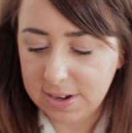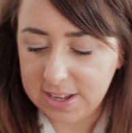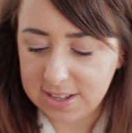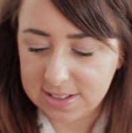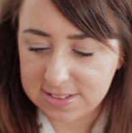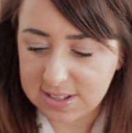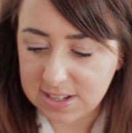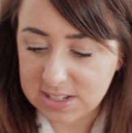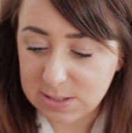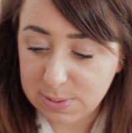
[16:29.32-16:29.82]

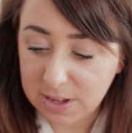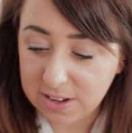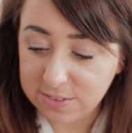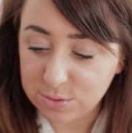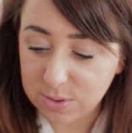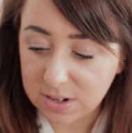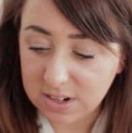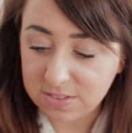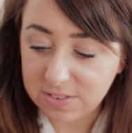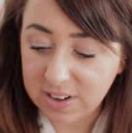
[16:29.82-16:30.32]
it's SPF
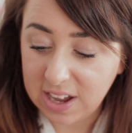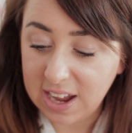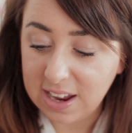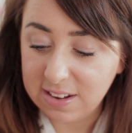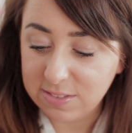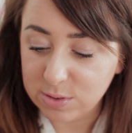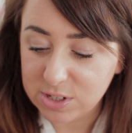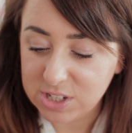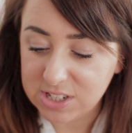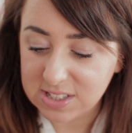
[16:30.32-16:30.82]

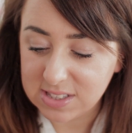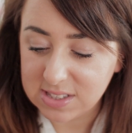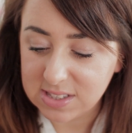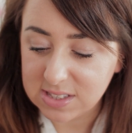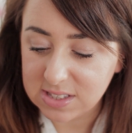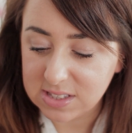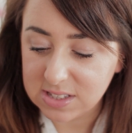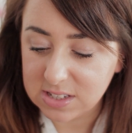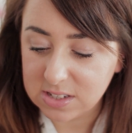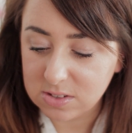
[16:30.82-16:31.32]
25, which is
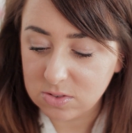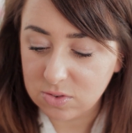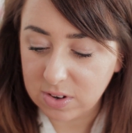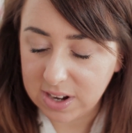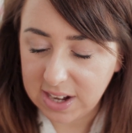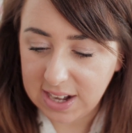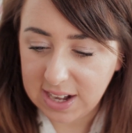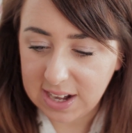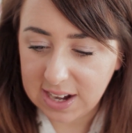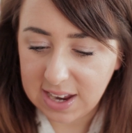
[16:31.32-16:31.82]

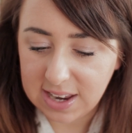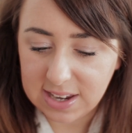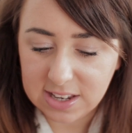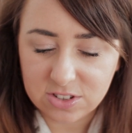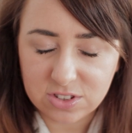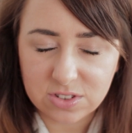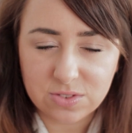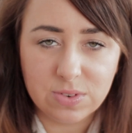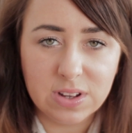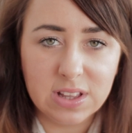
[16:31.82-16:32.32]
great, and
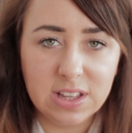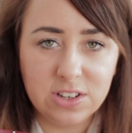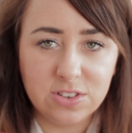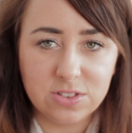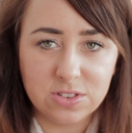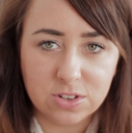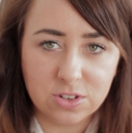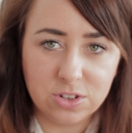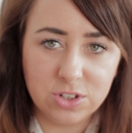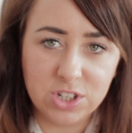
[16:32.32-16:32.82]
it just really
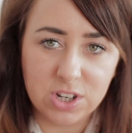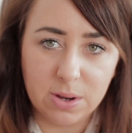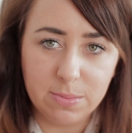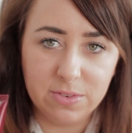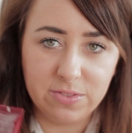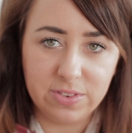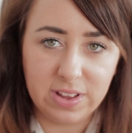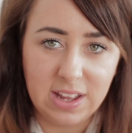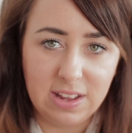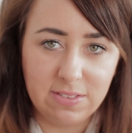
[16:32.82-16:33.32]
does a good job
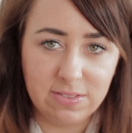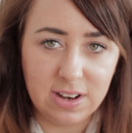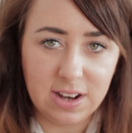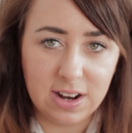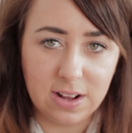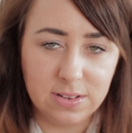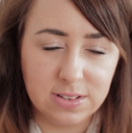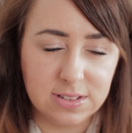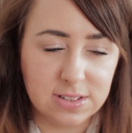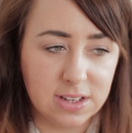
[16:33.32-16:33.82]
of evening
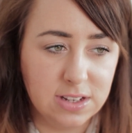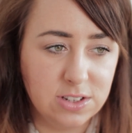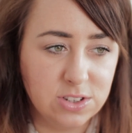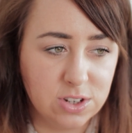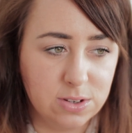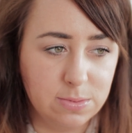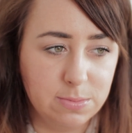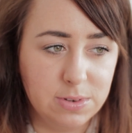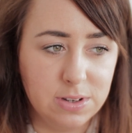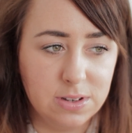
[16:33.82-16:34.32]
out your skin
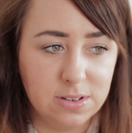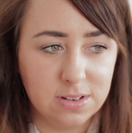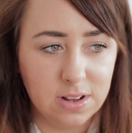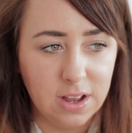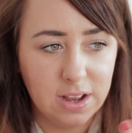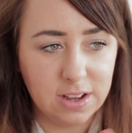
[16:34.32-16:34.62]
tone